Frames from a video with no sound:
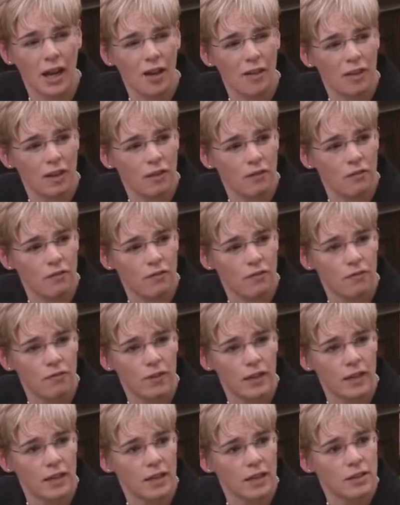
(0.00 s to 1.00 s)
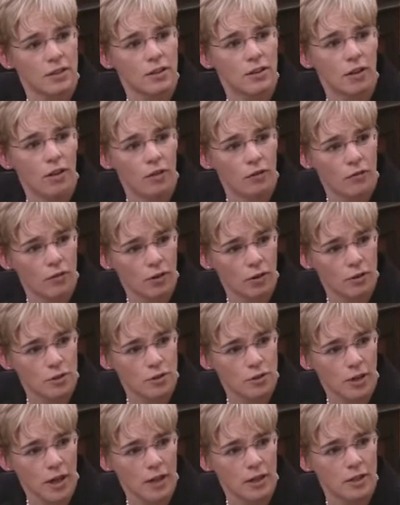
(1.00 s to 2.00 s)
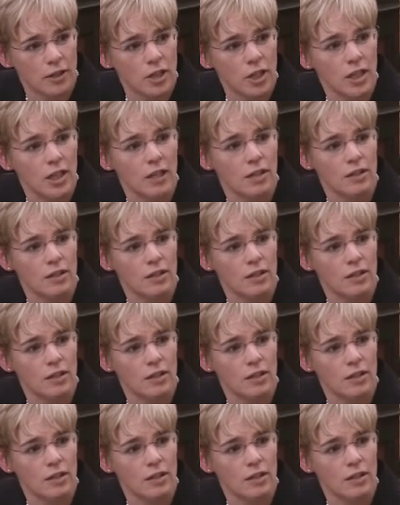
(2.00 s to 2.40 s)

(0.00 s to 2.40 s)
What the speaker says: how they fit into the overall strategy,